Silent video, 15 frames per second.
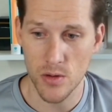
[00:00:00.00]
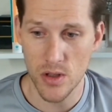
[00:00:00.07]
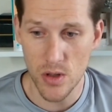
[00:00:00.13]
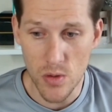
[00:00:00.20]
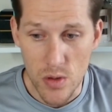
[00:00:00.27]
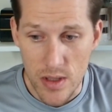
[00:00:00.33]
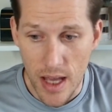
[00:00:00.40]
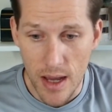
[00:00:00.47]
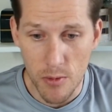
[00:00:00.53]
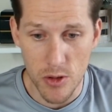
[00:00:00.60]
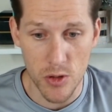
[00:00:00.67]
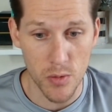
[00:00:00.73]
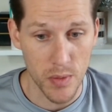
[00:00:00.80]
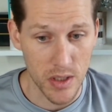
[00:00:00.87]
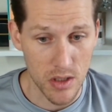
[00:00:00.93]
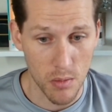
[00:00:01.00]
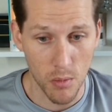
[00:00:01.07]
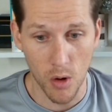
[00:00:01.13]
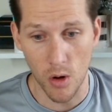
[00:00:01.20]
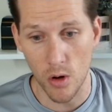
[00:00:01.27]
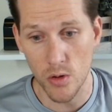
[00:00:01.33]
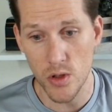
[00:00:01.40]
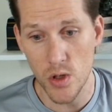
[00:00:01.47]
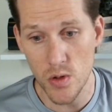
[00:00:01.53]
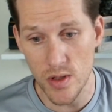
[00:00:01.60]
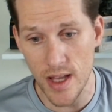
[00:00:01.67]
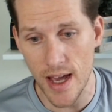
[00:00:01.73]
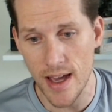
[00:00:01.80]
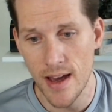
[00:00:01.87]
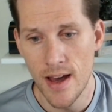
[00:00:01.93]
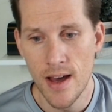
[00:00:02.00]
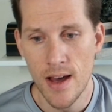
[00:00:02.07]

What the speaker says: Tuesday, which would be tomorrow, Tuesday.